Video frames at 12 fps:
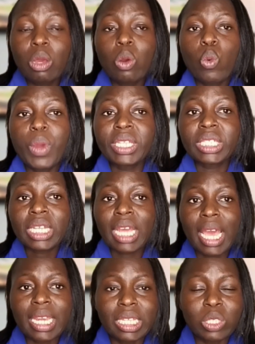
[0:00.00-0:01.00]
which
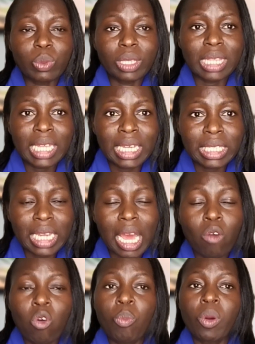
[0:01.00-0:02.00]
carries with it a
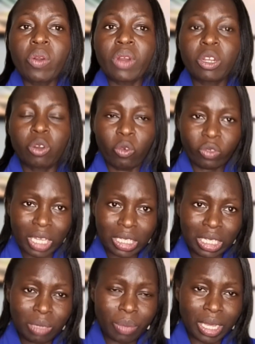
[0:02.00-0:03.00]
coupon rate of
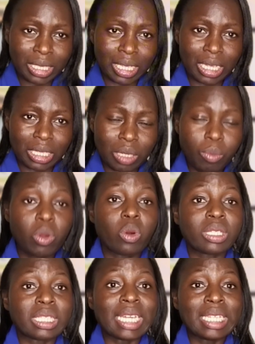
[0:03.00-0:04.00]
13%,
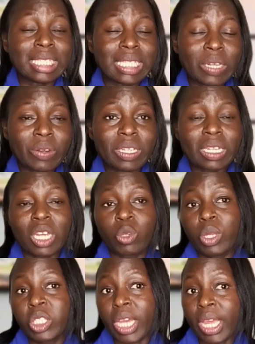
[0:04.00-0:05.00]
because that is the rate at
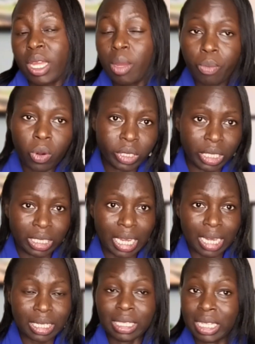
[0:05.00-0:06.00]
which I bought it
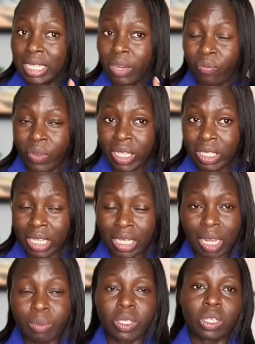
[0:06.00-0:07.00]
at. These are fixed
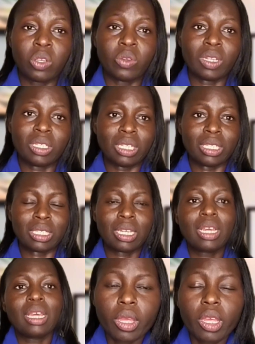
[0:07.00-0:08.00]
income securities.
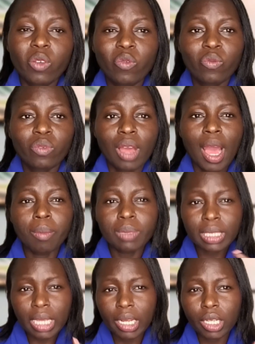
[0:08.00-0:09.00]
If I'm
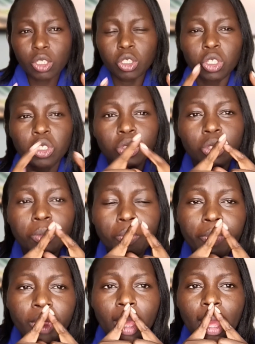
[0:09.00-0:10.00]
selling to you
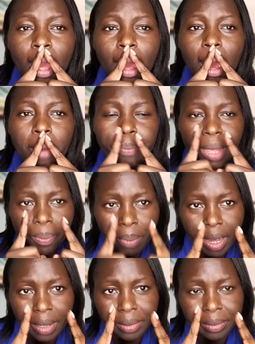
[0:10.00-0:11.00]
a
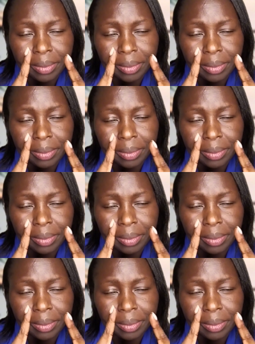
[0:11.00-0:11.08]
paper